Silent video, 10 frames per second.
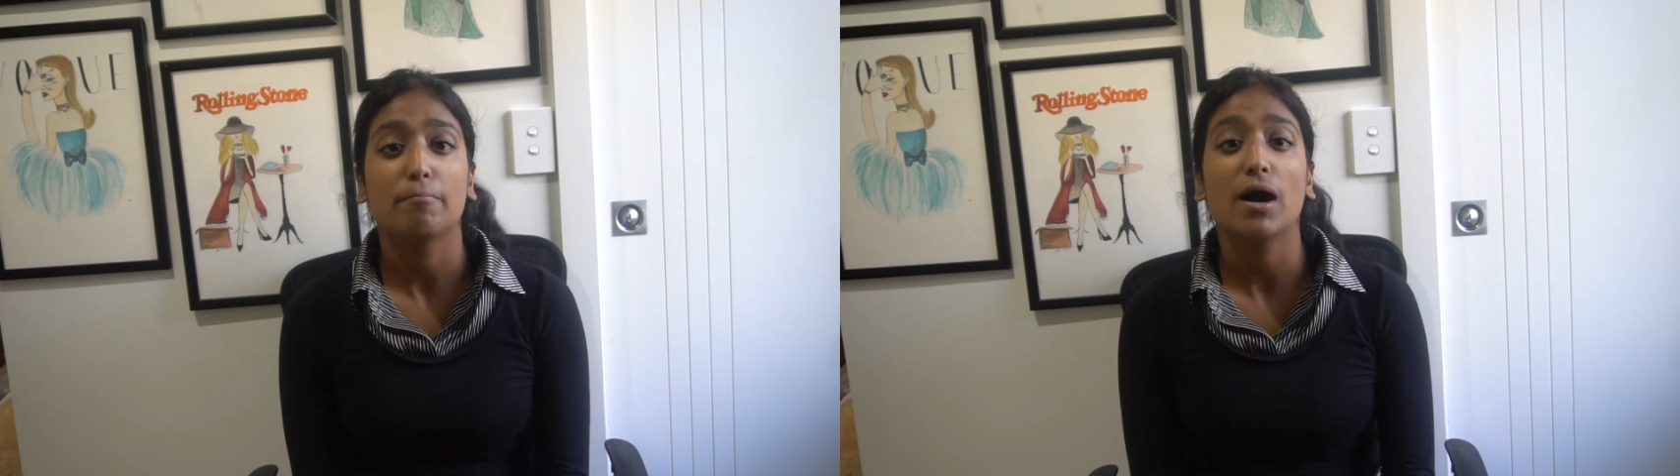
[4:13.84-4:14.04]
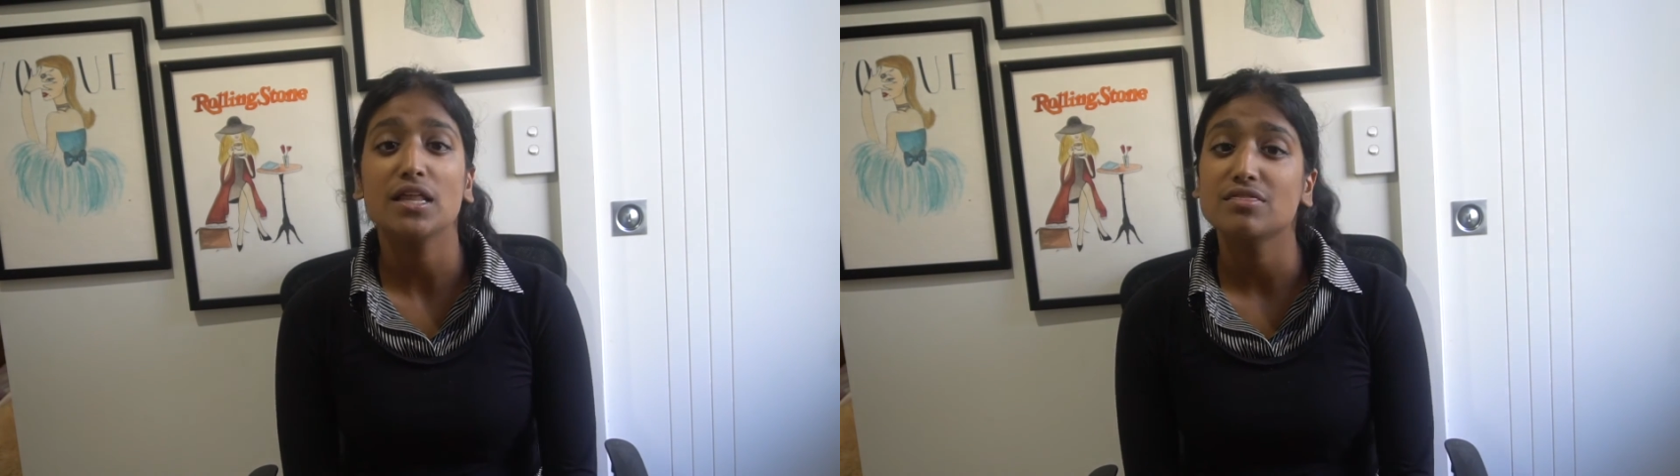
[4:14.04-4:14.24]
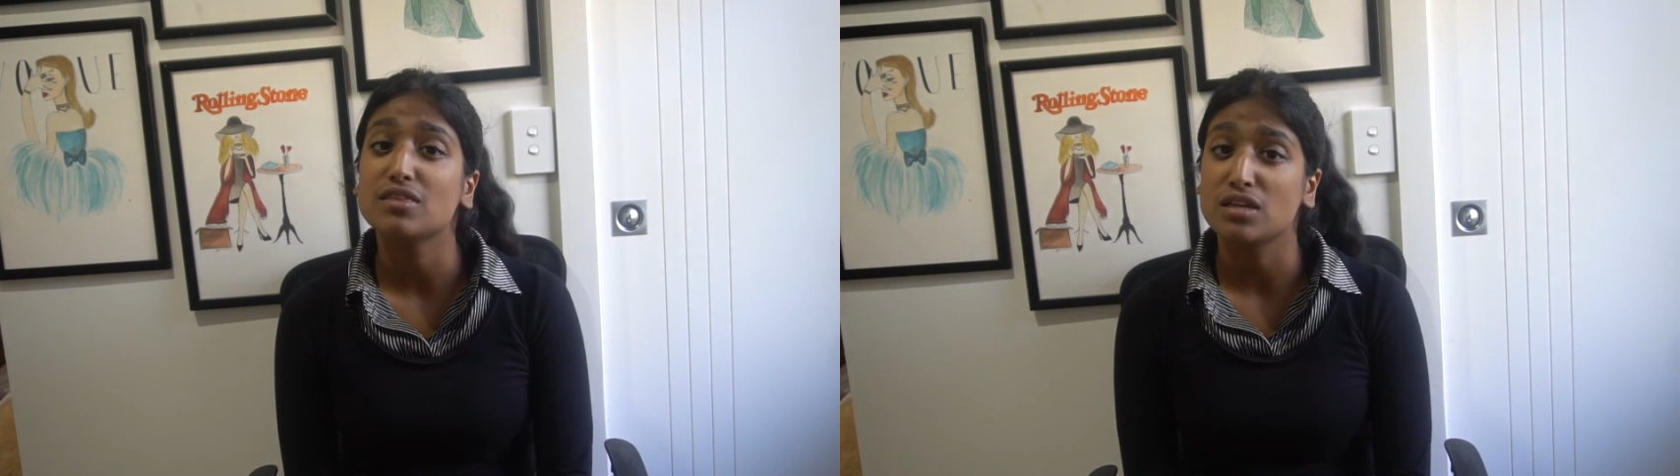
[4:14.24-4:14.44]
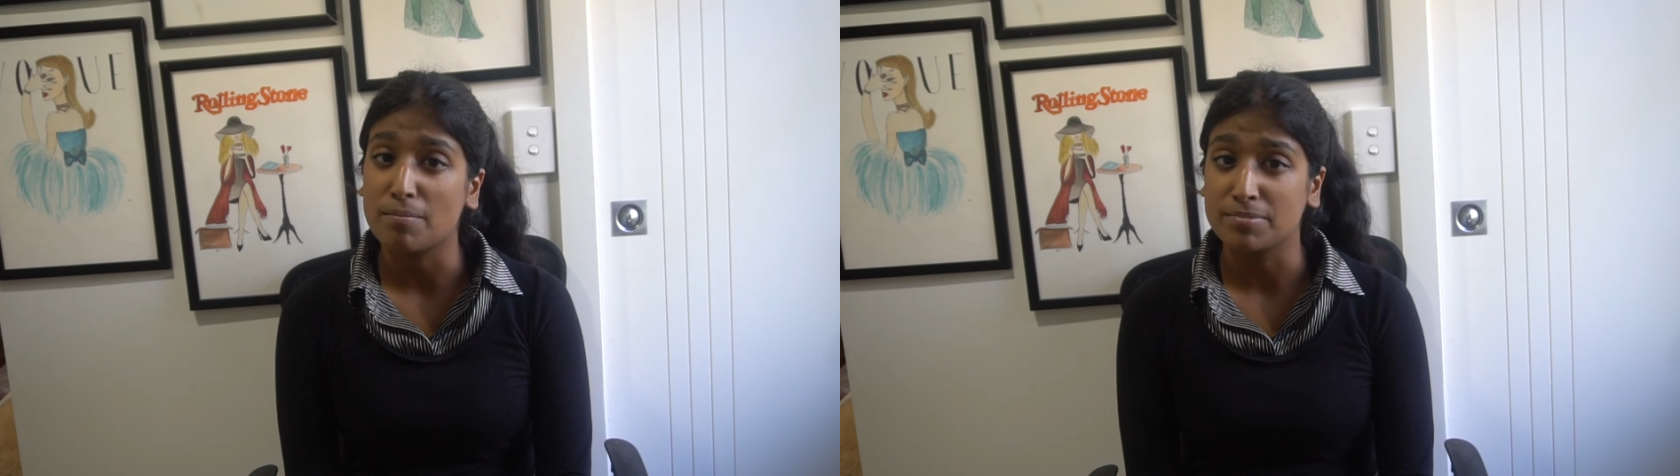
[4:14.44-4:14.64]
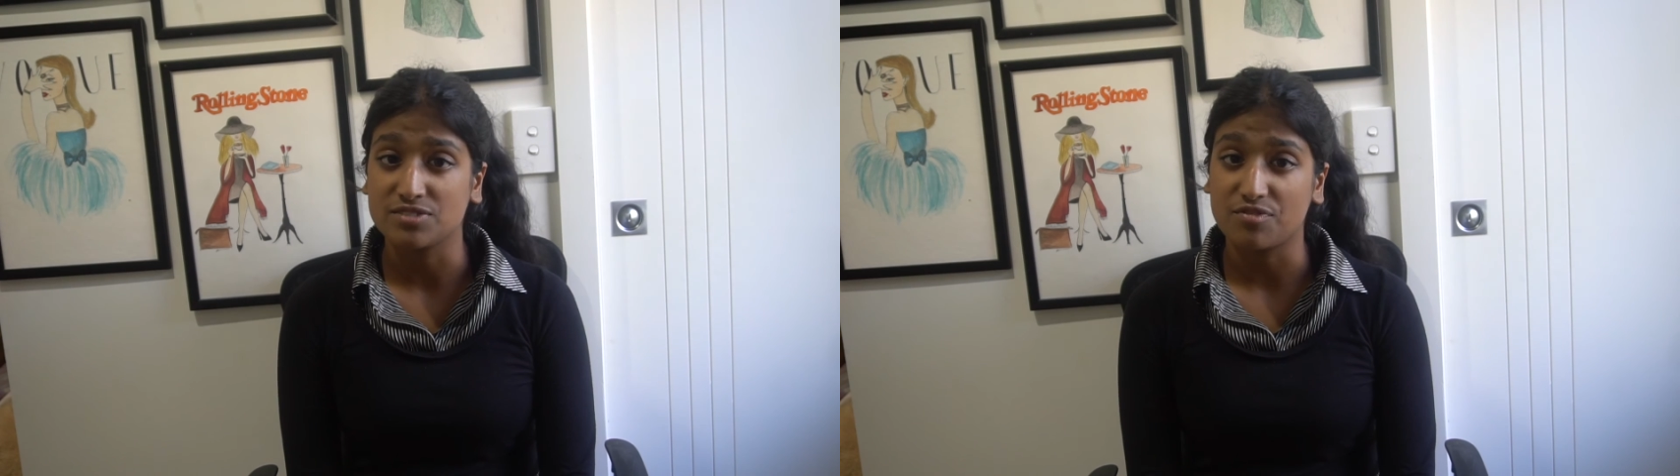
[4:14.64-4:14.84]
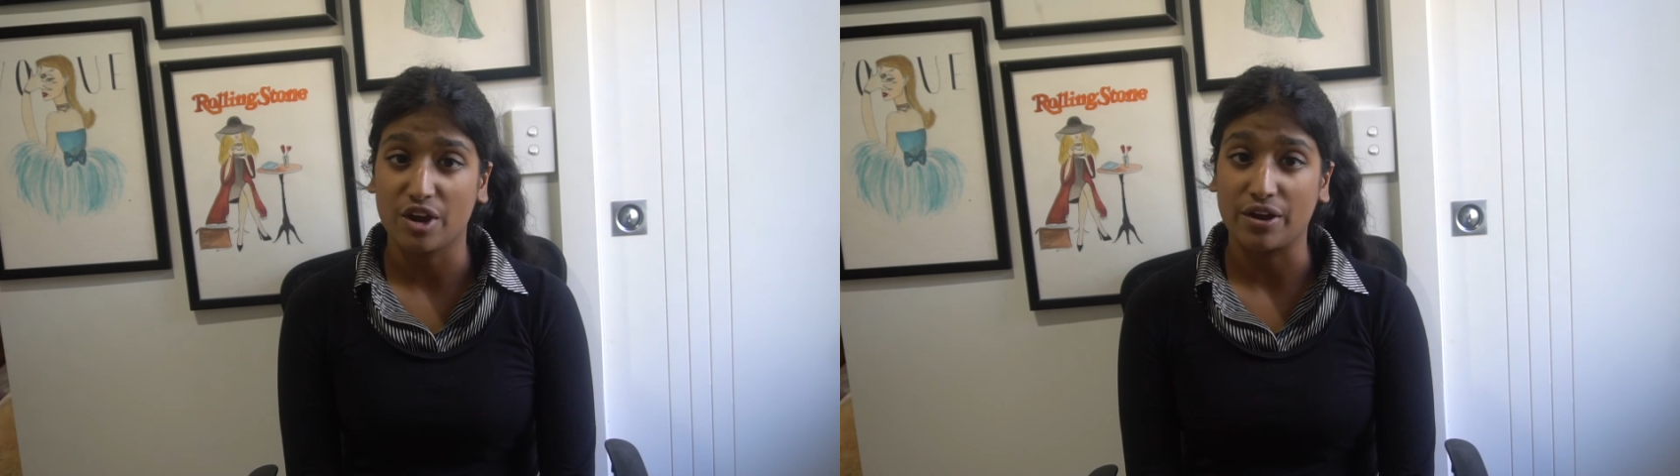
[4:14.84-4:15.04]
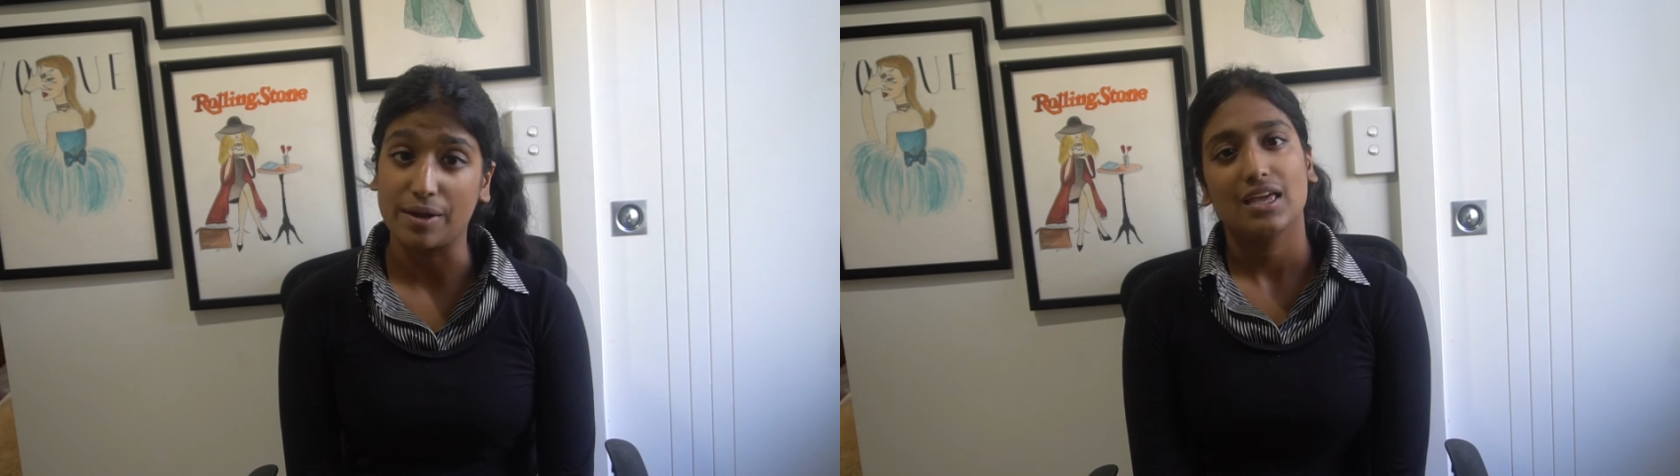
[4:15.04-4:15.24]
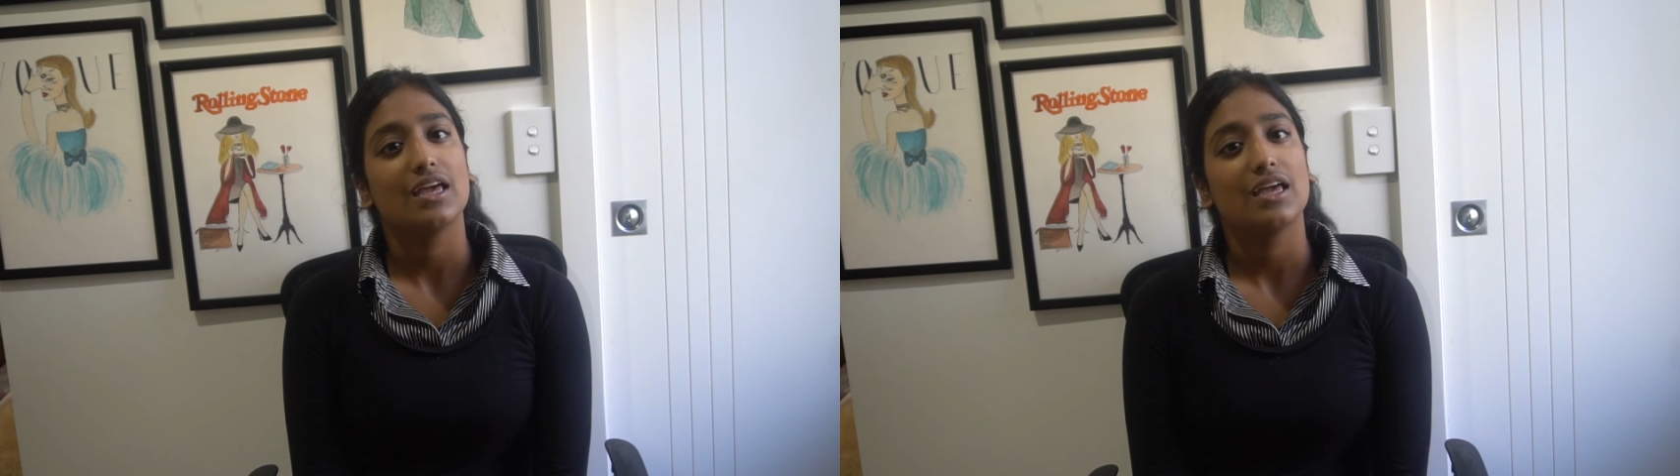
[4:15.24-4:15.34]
but the numbers vary.